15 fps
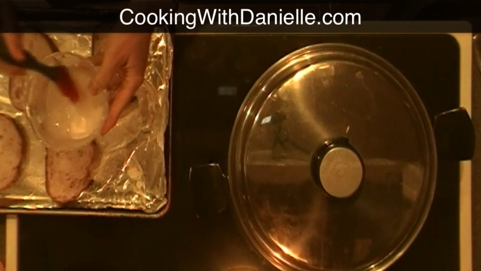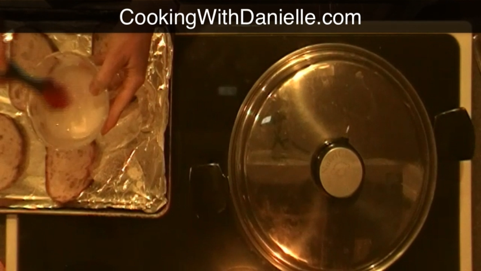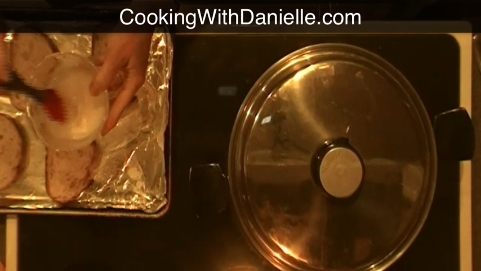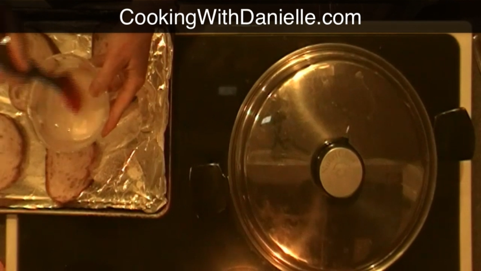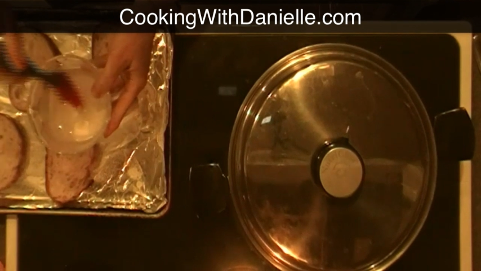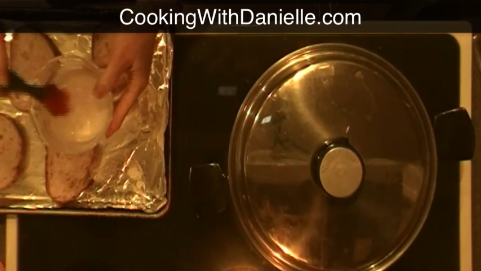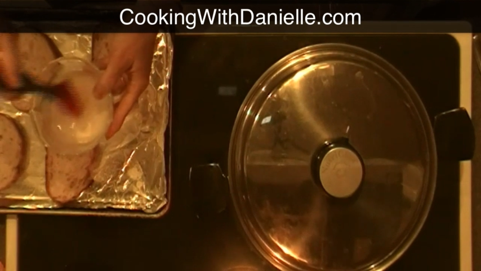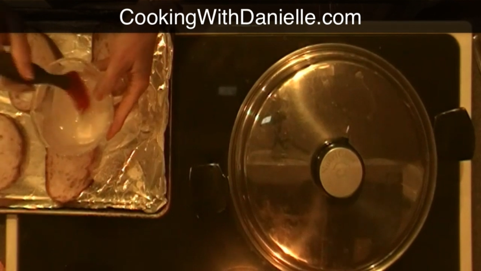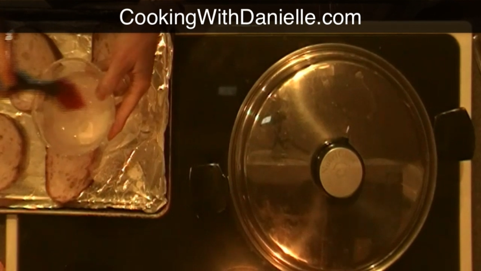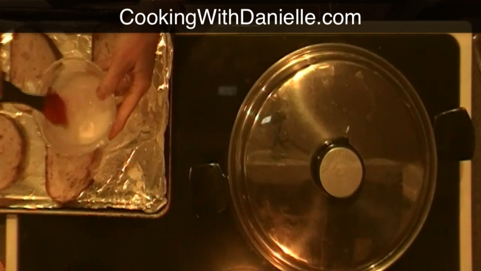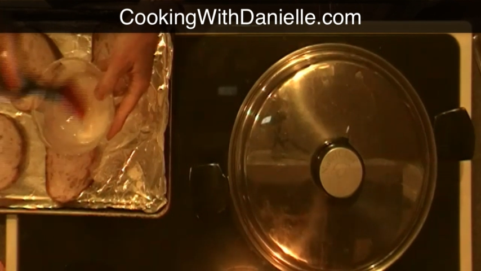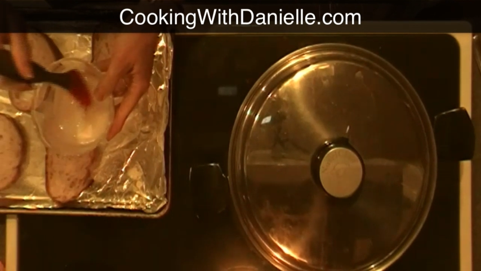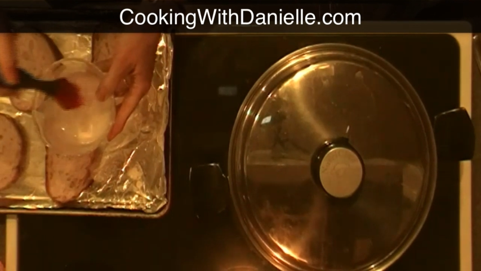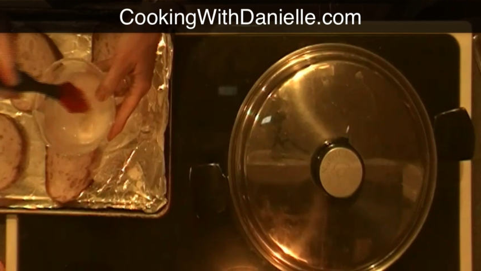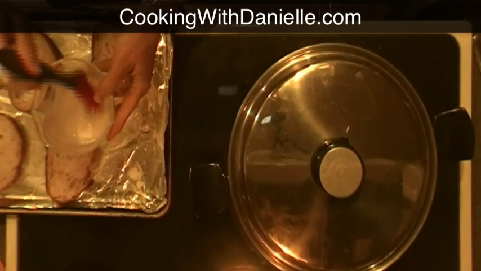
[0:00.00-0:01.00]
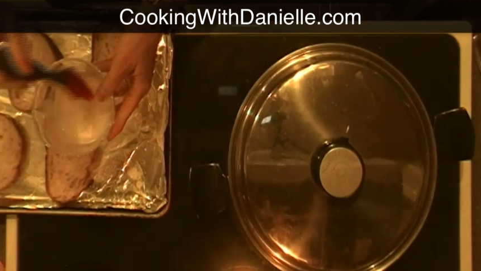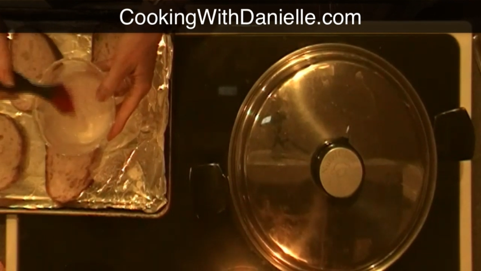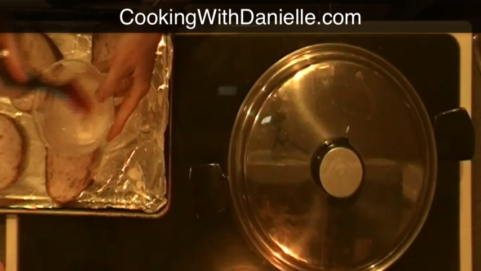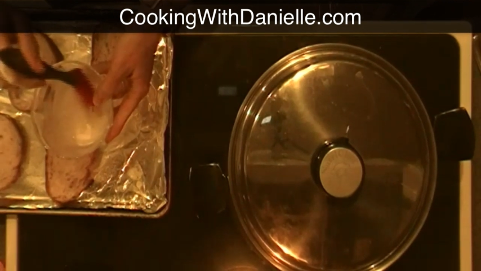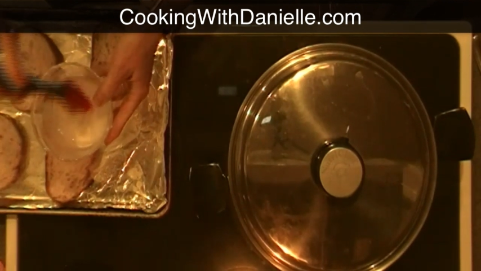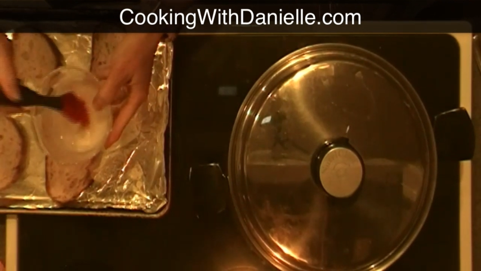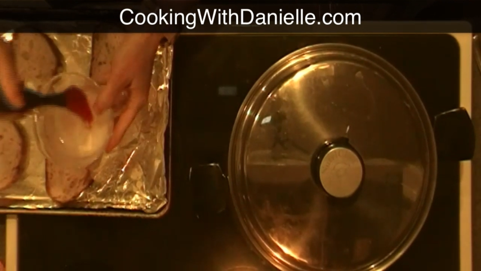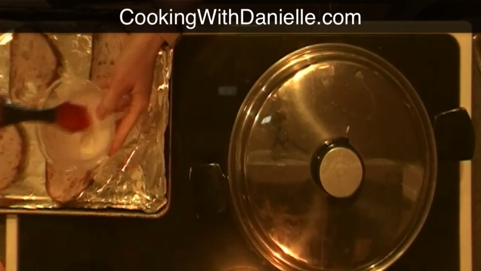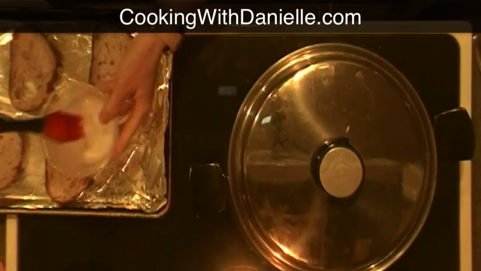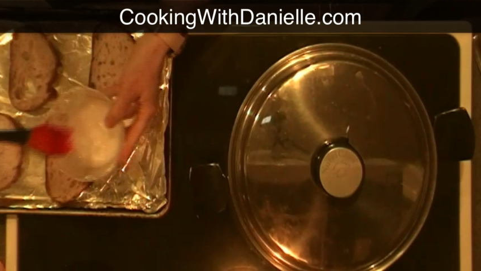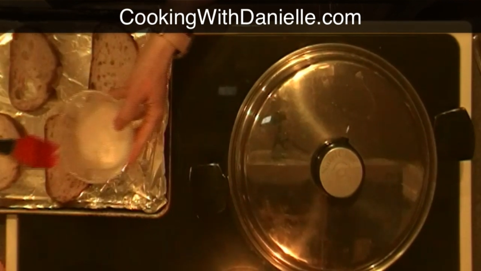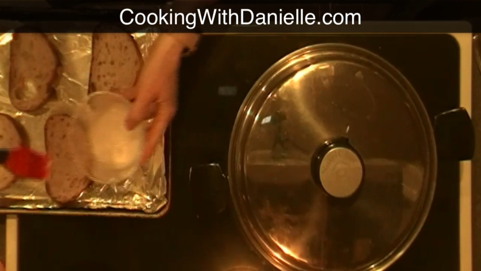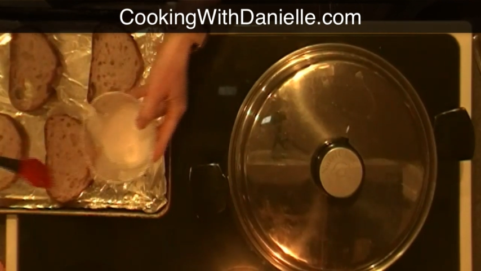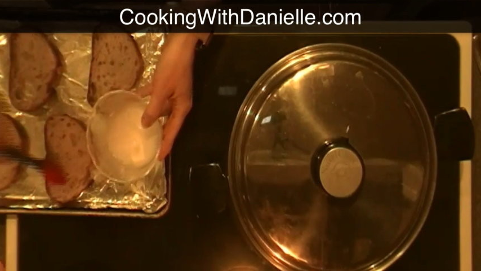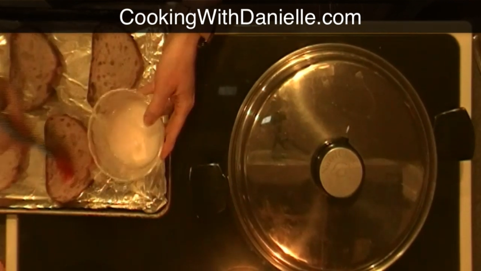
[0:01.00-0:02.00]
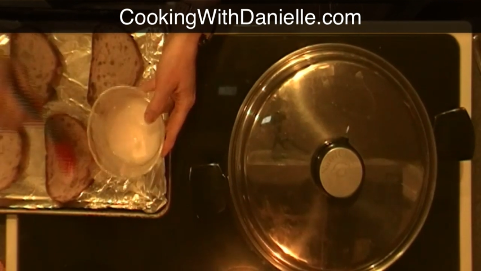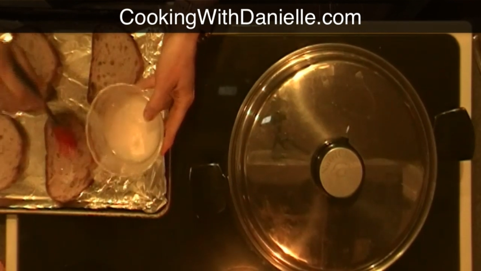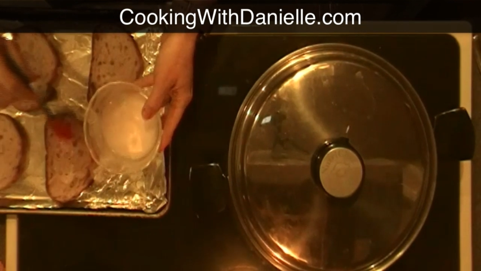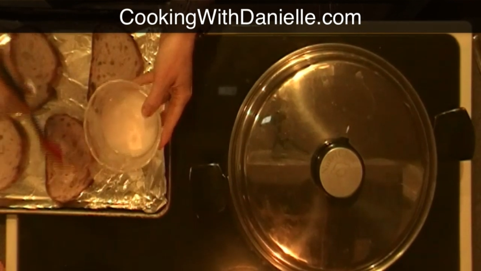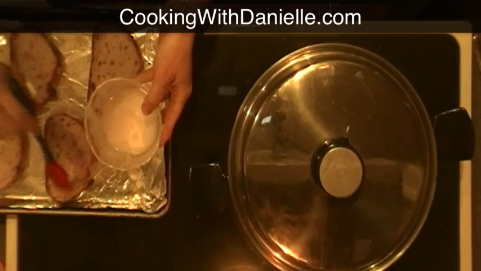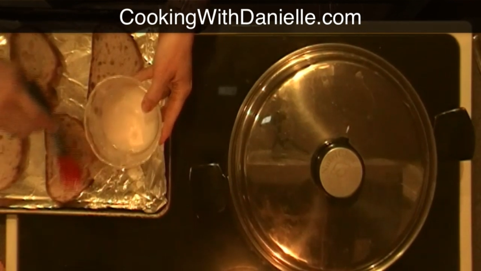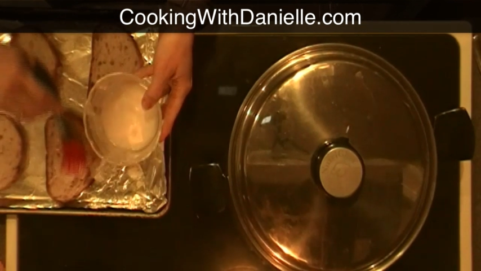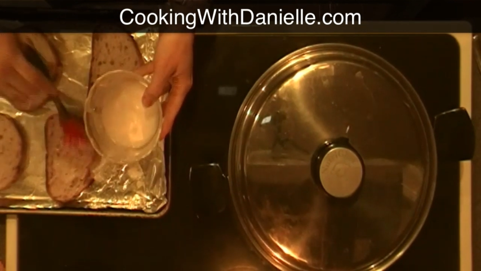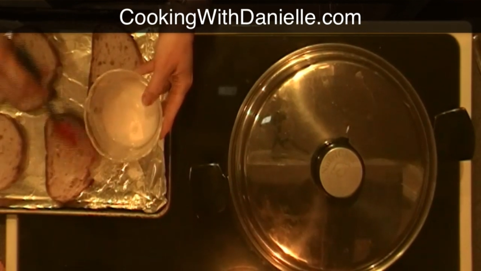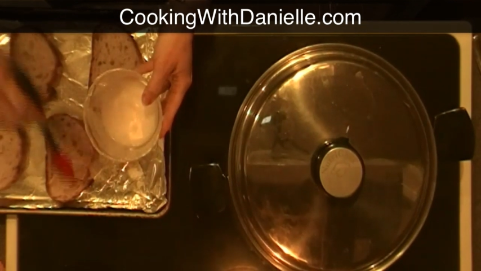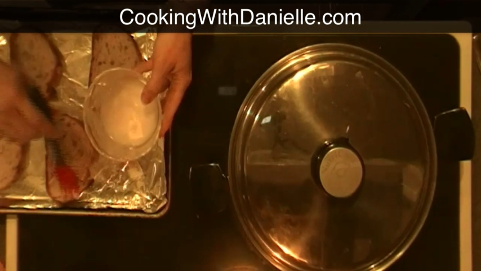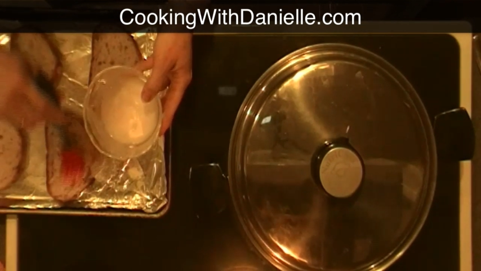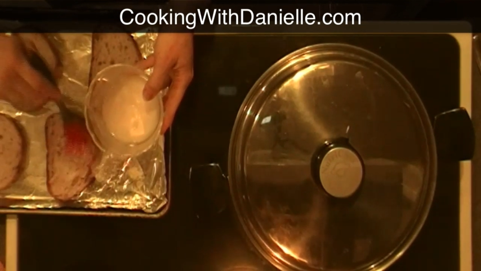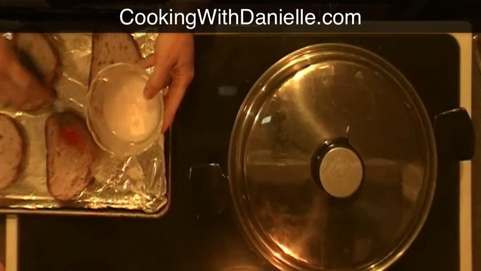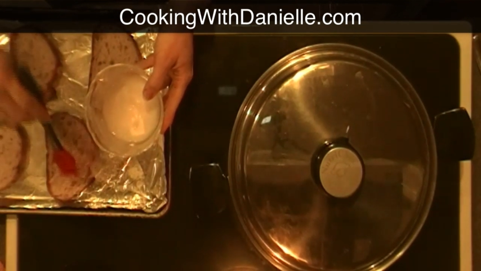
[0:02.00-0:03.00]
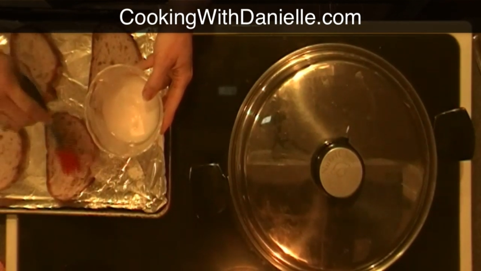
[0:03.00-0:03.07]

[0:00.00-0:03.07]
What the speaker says: Nobody's mouth can be seen.